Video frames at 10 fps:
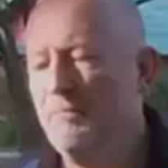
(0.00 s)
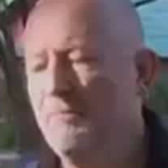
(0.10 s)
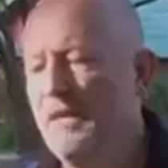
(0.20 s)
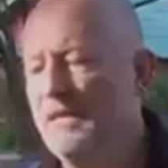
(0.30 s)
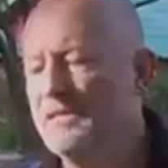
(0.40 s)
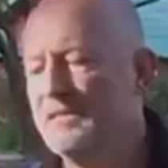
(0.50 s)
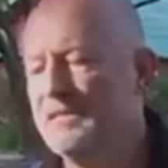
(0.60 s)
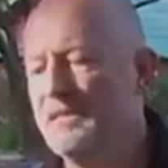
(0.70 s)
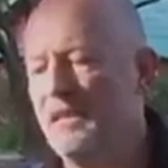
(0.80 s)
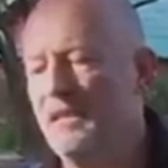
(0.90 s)
a big
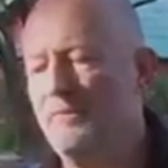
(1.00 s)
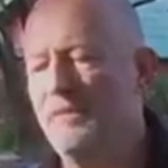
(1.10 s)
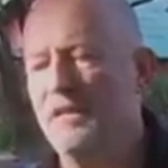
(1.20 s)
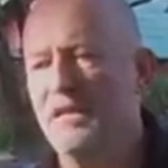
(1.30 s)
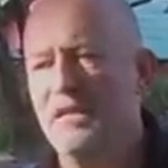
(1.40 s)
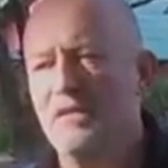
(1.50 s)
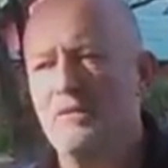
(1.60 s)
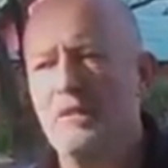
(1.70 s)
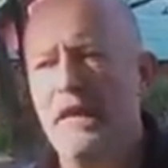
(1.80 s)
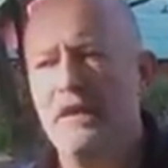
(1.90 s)
stub
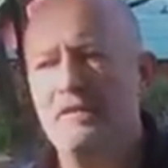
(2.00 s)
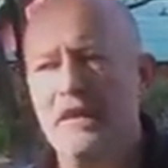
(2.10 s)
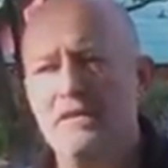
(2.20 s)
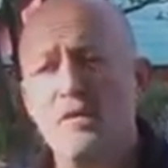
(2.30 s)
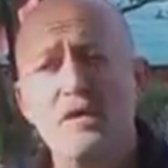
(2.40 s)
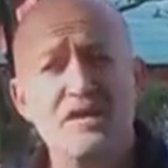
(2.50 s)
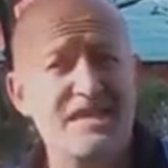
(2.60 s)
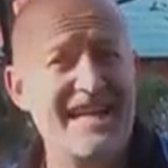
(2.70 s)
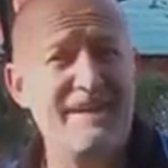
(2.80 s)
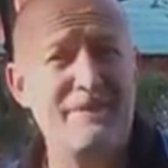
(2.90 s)
that's going to
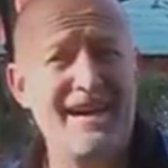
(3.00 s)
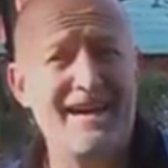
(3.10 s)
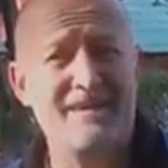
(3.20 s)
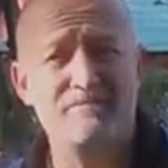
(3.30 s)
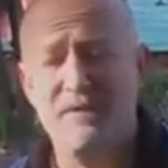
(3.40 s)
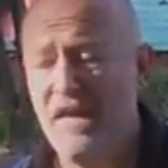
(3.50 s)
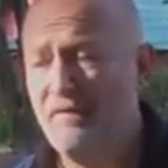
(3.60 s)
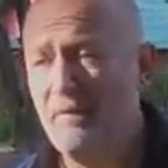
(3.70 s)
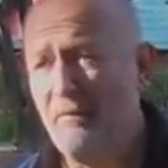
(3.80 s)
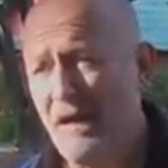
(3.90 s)
die back.
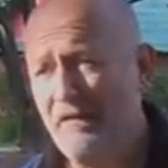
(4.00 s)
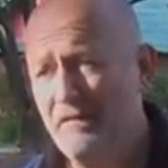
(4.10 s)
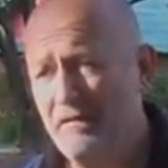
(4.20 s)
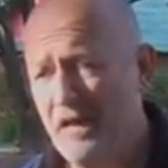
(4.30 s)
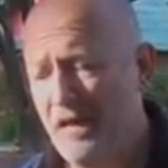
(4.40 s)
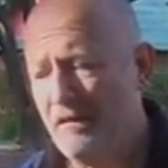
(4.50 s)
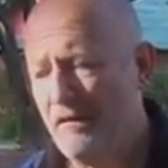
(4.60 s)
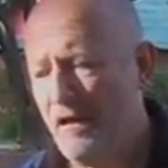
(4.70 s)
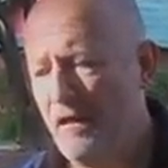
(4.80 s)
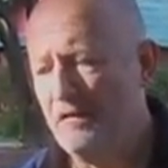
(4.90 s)
And by not
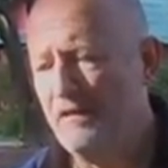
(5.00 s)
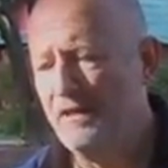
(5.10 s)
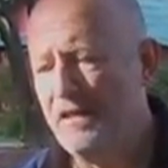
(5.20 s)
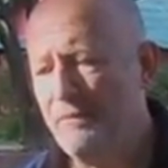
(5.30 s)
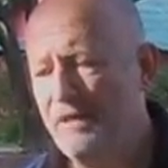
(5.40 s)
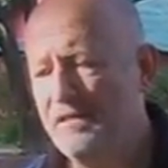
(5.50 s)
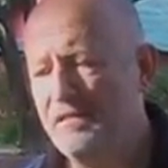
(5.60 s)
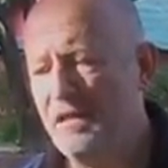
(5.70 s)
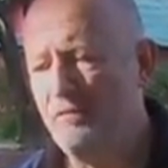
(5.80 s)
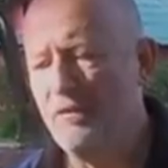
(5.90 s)
leaving that big
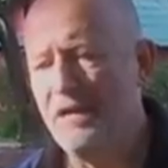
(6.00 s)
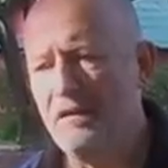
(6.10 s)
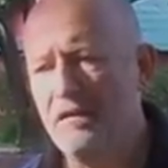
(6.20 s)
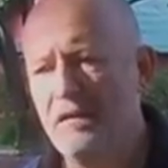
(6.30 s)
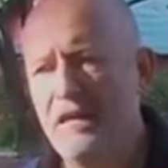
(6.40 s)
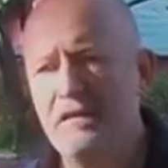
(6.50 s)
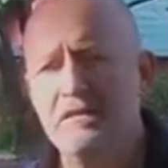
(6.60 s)
stub, we're not going to let